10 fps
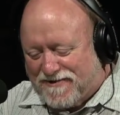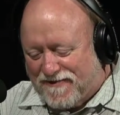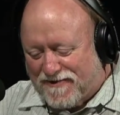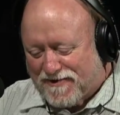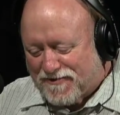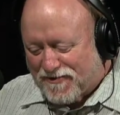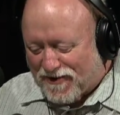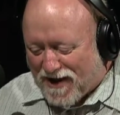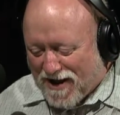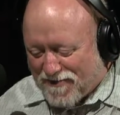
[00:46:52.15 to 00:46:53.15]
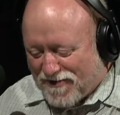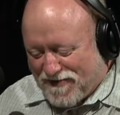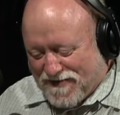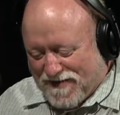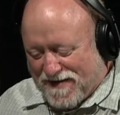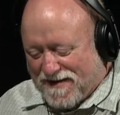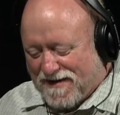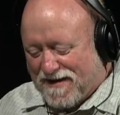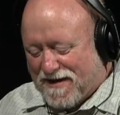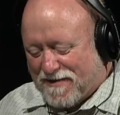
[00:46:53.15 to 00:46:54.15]
a very reliable
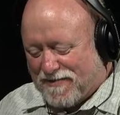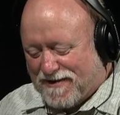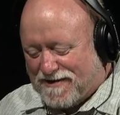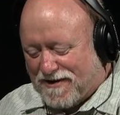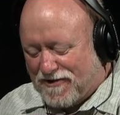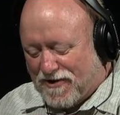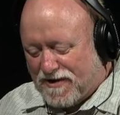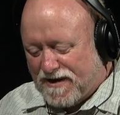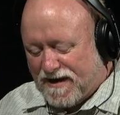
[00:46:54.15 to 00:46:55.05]
uh, place to look.